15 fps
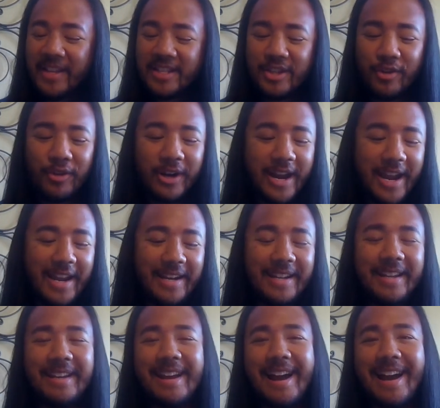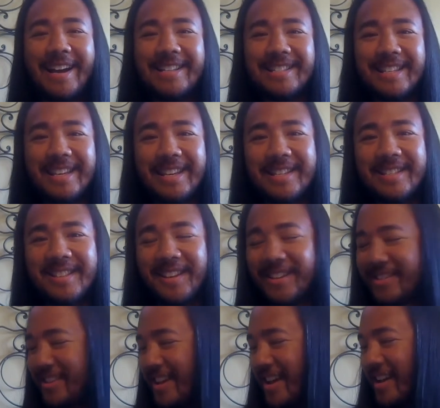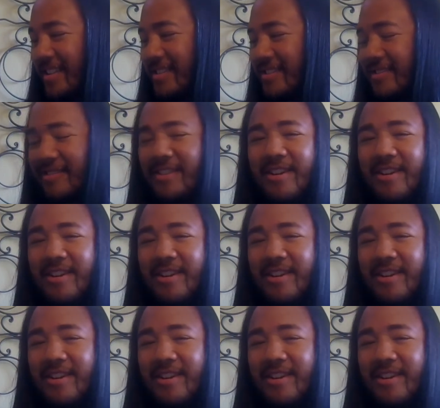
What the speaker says: Tour AD IZ 6S.